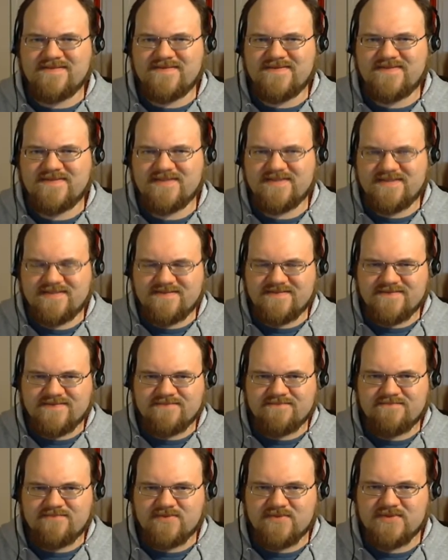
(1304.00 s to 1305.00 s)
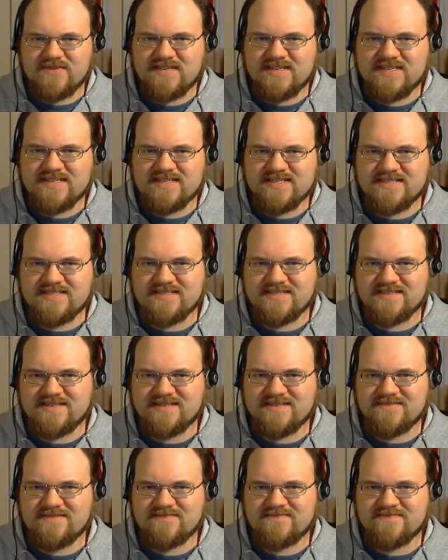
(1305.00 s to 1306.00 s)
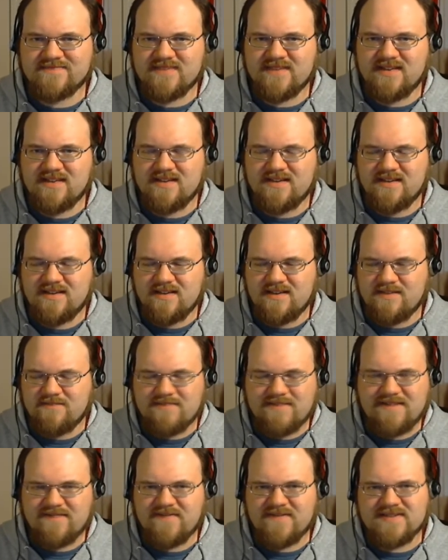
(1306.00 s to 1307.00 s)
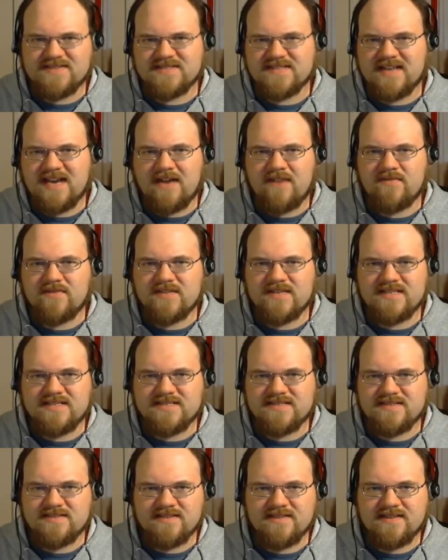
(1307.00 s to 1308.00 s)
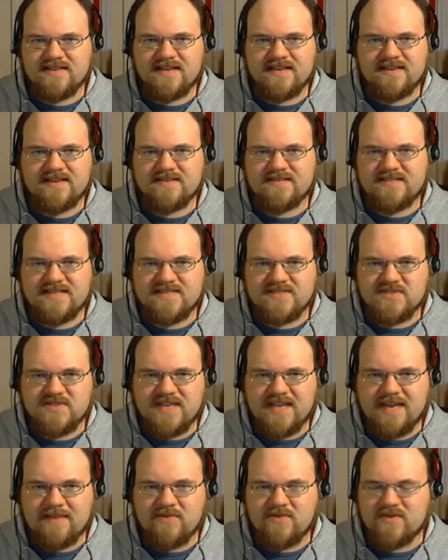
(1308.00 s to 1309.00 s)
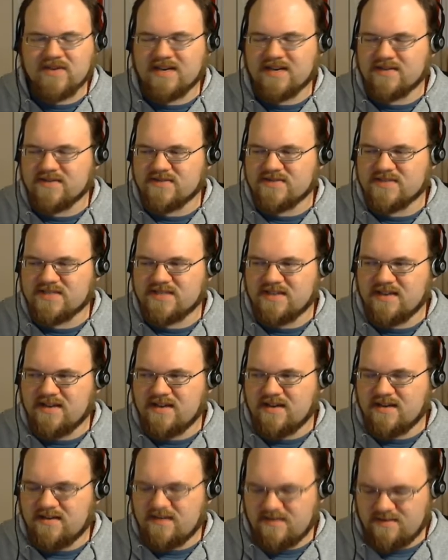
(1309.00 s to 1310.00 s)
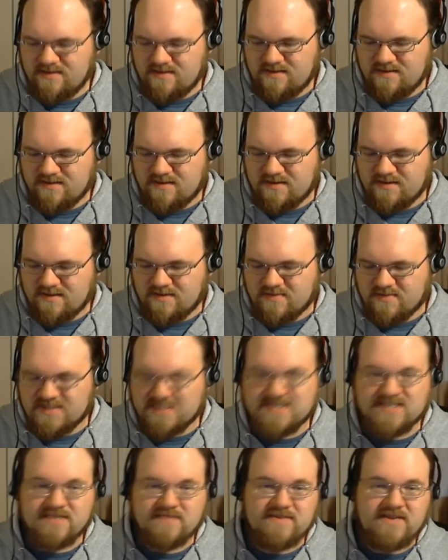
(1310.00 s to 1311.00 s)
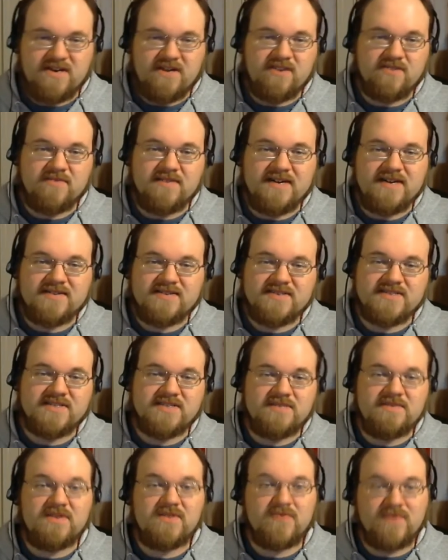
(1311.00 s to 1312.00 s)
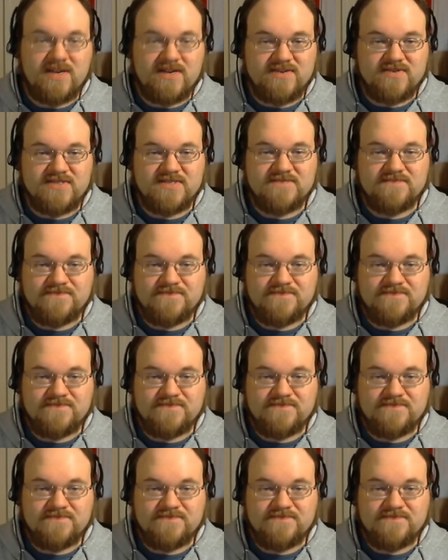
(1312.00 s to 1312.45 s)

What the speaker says: of Bruticus. My friend's got one. He's in like desert camo colors. But it's going to be Autobots. It's going to be the Wreckers.